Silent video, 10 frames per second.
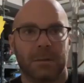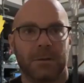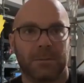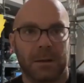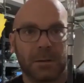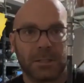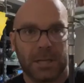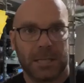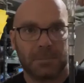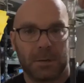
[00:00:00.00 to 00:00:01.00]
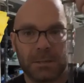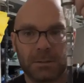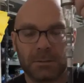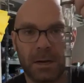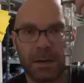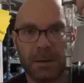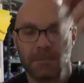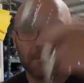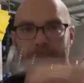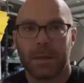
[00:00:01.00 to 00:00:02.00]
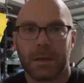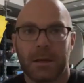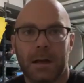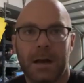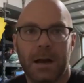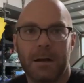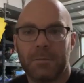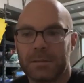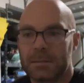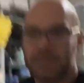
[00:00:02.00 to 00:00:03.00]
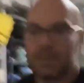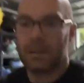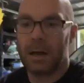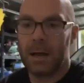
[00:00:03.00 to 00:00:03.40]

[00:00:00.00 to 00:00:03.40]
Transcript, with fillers: but if, I'm gonna change brushes right now. Um, this is a little